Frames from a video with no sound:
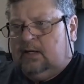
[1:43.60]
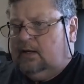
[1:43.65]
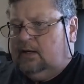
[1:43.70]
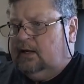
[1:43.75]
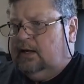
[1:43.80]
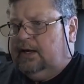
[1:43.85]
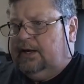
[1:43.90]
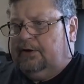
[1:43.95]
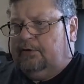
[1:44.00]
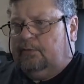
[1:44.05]

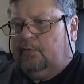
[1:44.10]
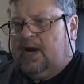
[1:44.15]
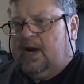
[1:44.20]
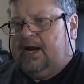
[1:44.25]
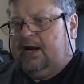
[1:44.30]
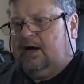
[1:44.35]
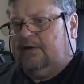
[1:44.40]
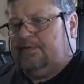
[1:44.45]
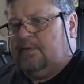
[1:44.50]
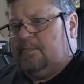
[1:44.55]
Right
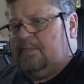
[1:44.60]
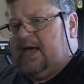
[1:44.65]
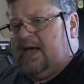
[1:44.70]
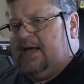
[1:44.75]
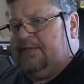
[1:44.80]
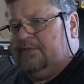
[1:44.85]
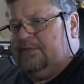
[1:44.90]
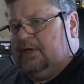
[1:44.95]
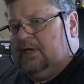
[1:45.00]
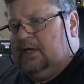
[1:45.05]
off the bat,
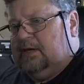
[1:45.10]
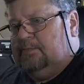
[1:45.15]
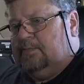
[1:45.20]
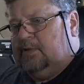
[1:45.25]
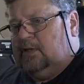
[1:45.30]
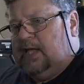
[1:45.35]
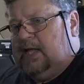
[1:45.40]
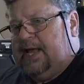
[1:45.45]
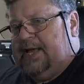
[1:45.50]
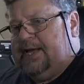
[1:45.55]
the
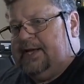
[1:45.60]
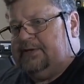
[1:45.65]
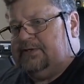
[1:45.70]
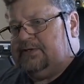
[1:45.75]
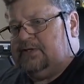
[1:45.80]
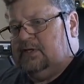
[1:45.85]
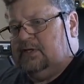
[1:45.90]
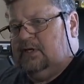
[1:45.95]
gimbal has,